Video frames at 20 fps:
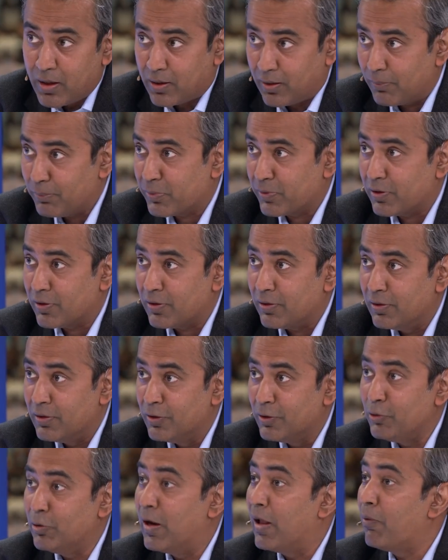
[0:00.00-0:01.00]
a company,
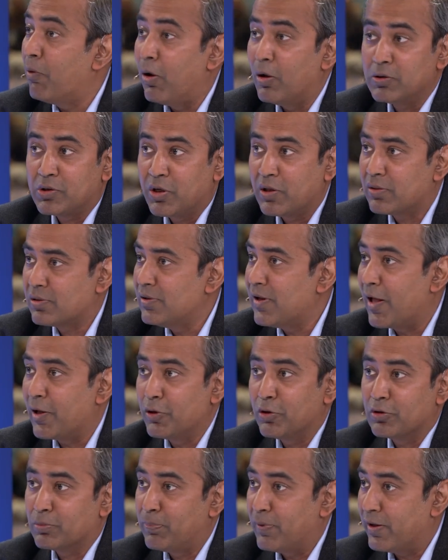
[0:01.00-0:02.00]
you'll have all three
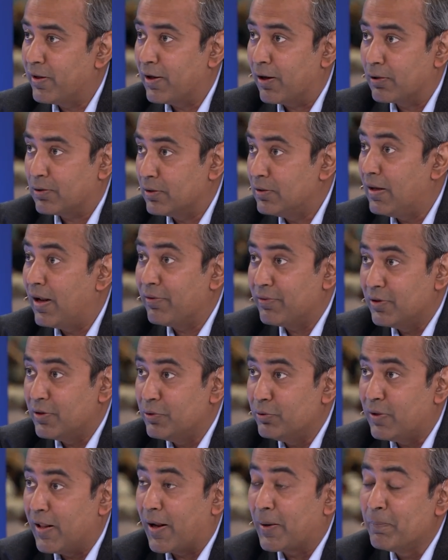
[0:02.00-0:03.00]
scenarios playing out, so you'll have to
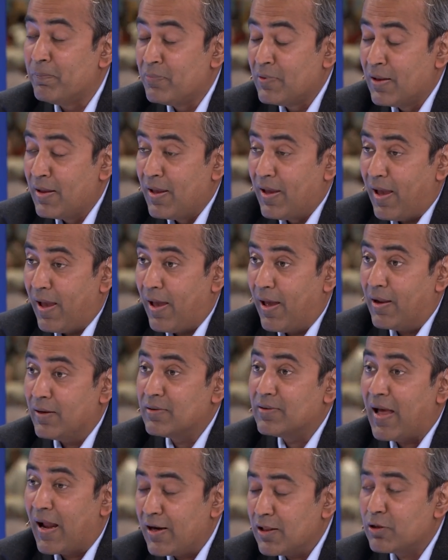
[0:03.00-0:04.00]
do that.
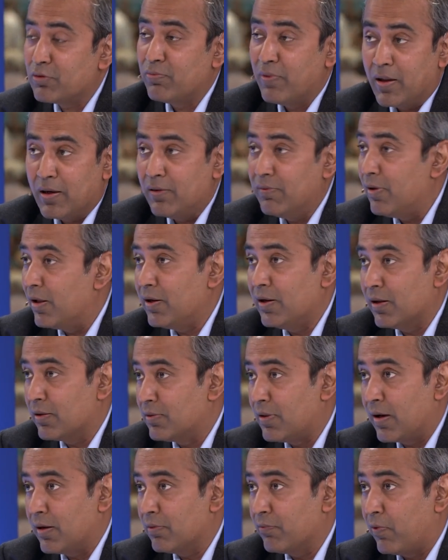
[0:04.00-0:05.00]
And that is very, very
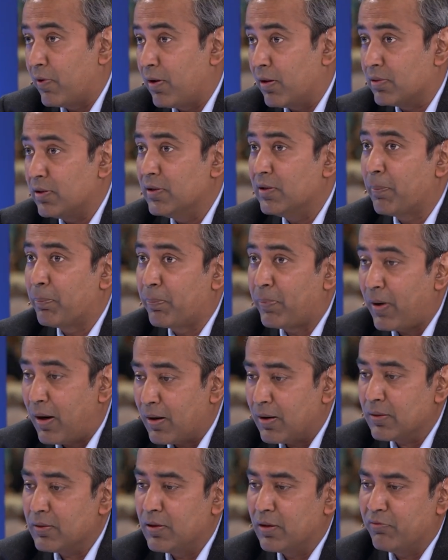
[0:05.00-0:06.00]
exciting for us. And the
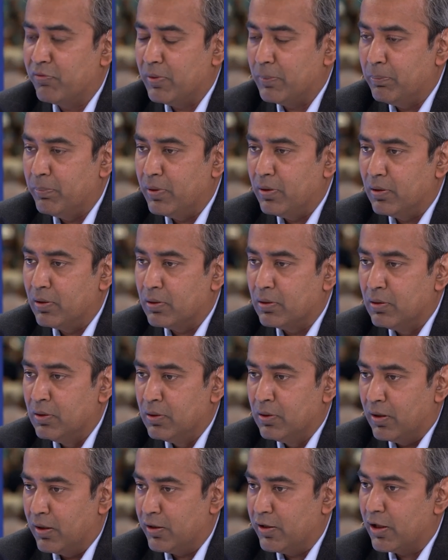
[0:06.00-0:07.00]
product that we build
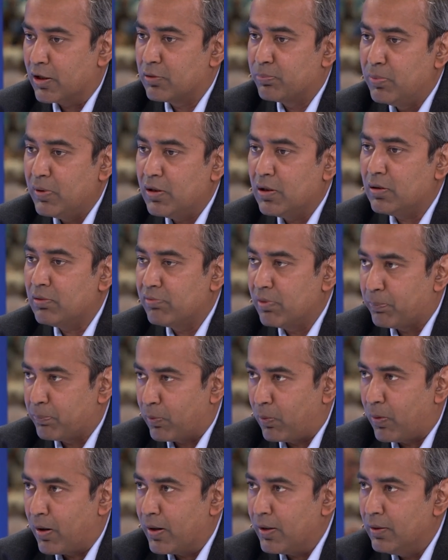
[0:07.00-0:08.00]
and the experience we
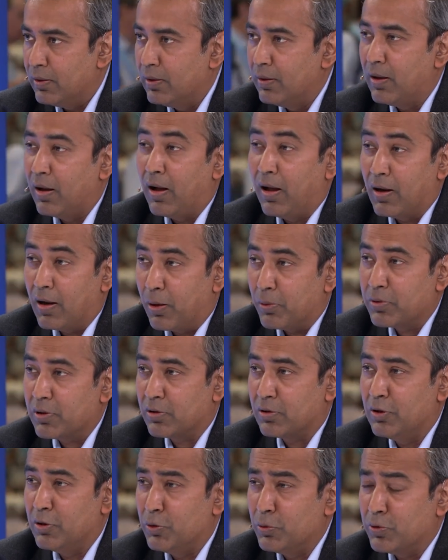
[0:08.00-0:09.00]
provide allows
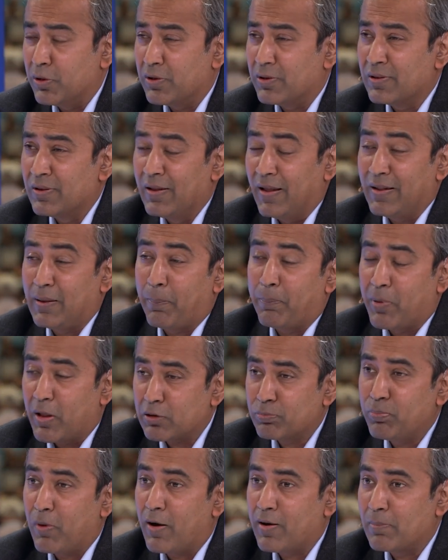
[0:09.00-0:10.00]
us to do this. The
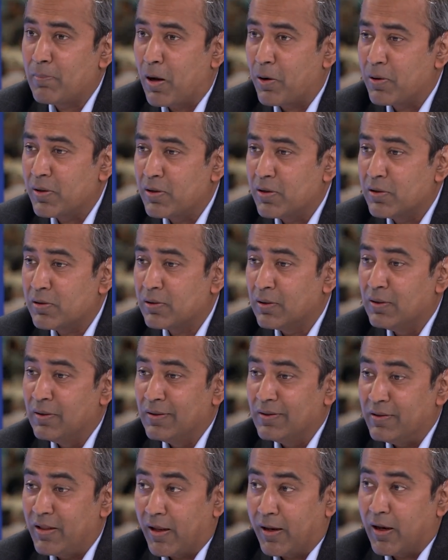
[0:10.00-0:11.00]
best part about it is
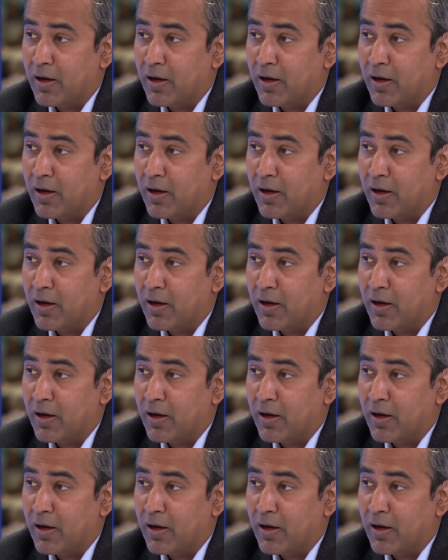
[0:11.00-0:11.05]
they